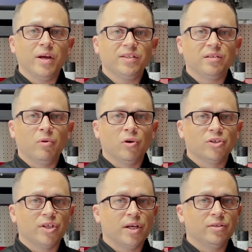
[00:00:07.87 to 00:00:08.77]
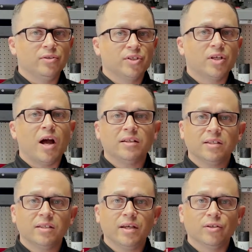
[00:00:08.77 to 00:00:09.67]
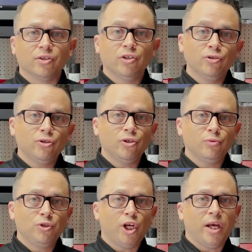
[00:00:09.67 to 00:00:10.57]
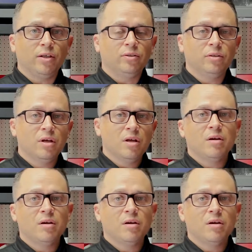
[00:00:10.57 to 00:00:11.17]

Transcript: AZ Motorcycles Scottsdale's YouTube channel.